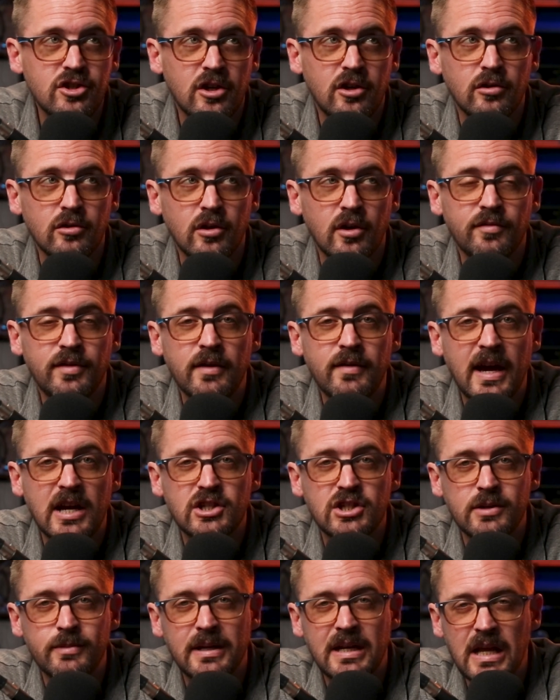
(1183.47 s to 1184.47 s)
I don't know if they've
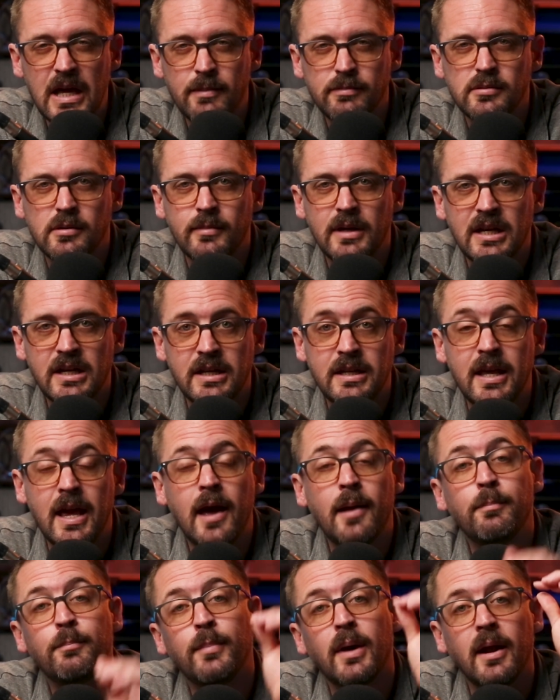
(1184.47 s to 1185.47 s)
actually been implemented
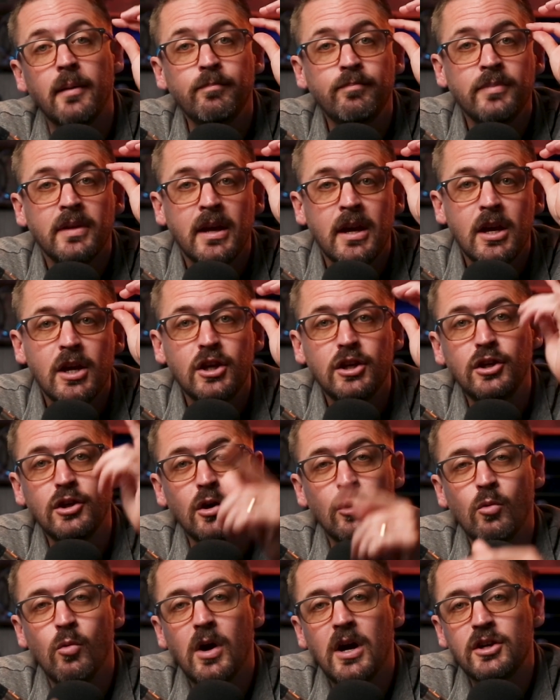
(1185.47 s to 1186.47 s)
yet, but
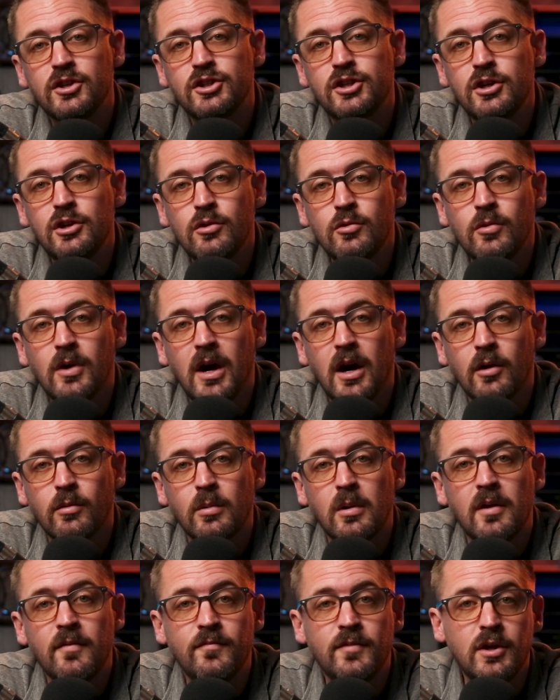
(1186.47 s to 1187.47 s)
you'll want to
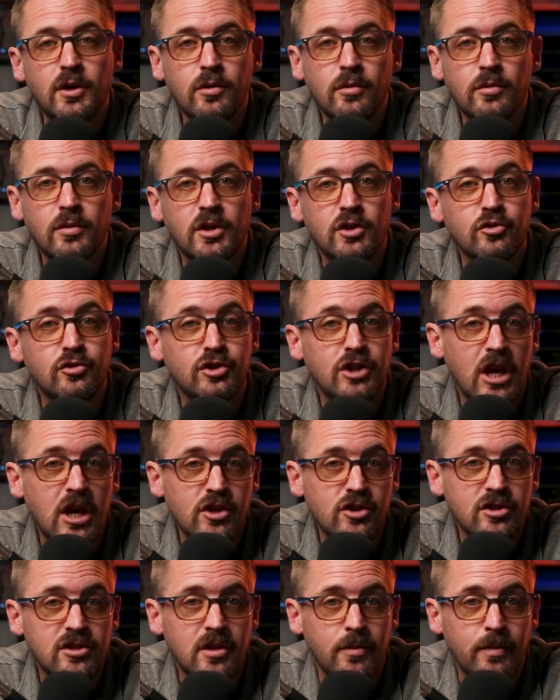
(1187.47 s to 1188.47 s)
review those
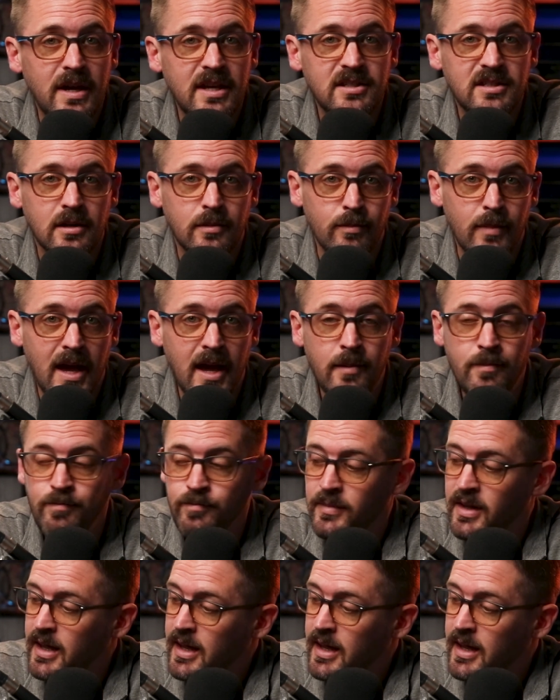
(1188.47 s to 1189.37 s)
changes to BasicMed,